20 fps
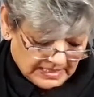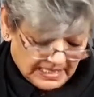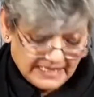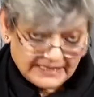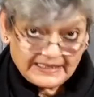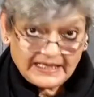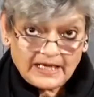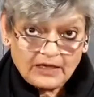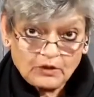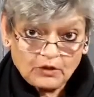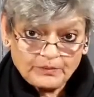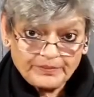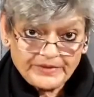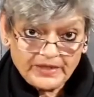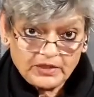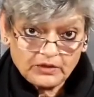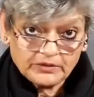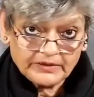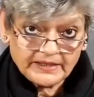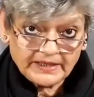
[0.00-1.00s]
and I hope
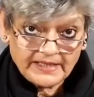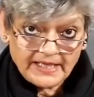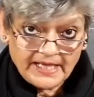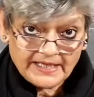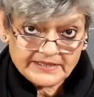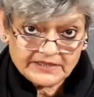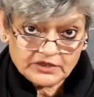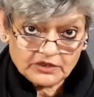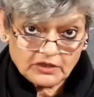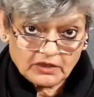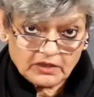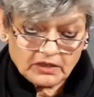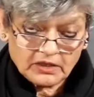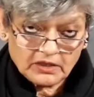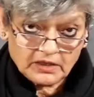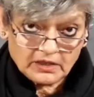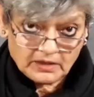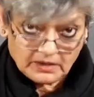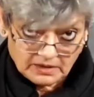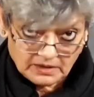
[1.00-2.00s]
you're looking at
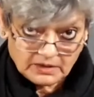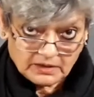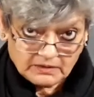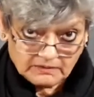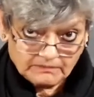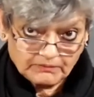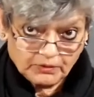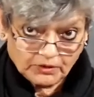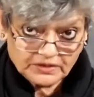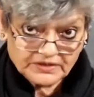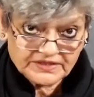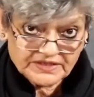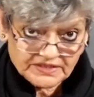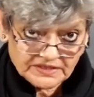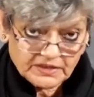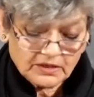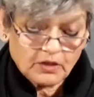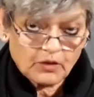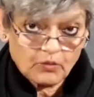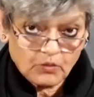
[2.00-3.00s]
your
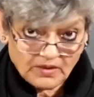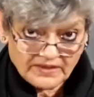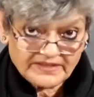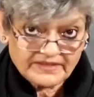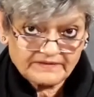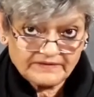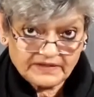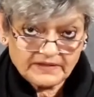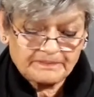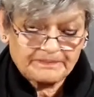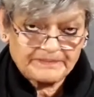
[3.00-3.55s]
books or whatever